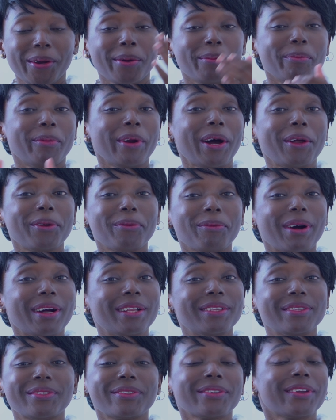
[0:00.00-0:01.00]
brown
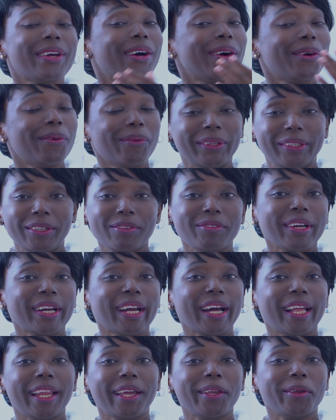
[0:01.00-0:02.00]
ones, whatever
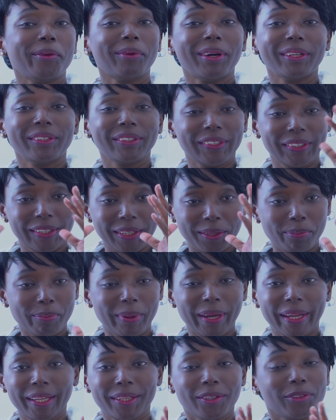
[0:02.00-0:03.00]
color you want in that
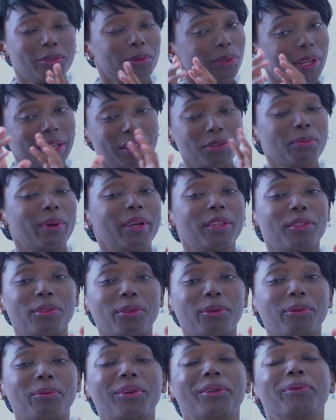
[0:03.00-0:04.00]
packet. So that's my
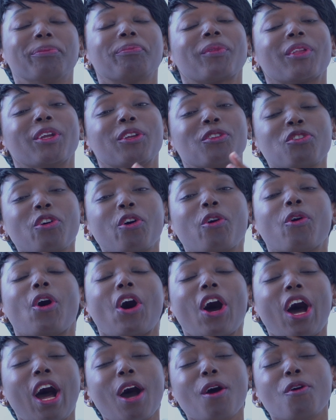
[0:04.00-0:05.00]
theory. So
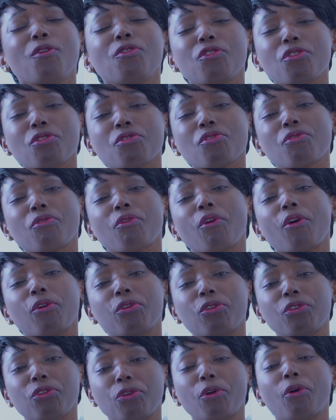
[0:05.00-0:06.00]
how do you grow
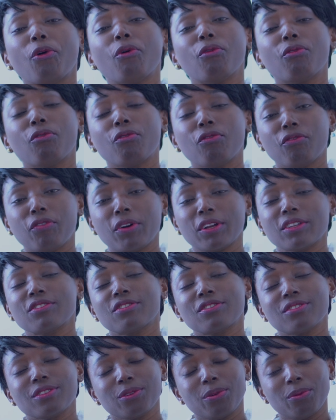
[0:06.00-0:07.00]
your
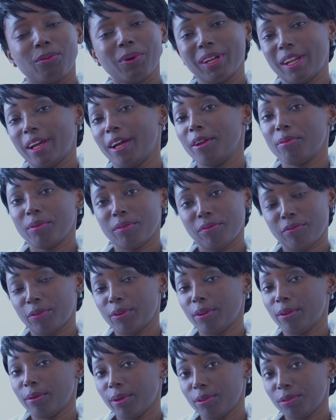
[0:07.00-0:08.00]
first 100
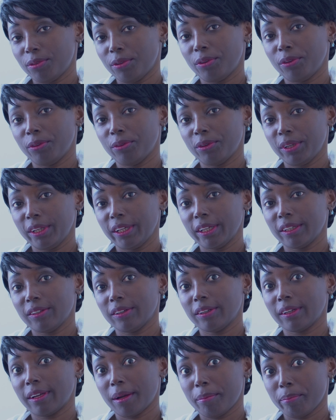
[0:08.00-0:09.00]
followers on your
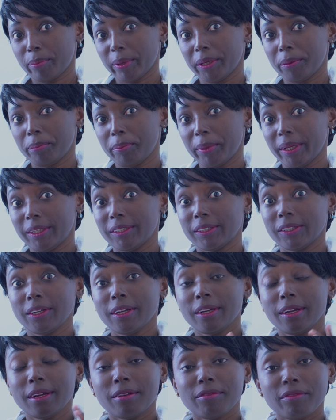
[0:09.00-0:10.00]
LinkedIn company page?
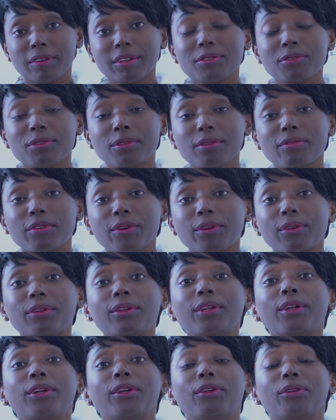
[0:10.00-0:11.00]
First of all,
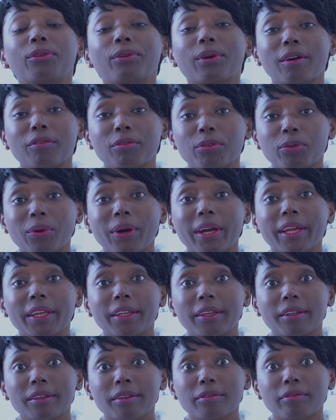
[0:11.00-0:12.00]
you have to
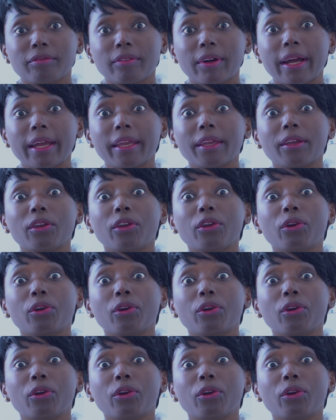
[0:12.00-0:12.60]
identify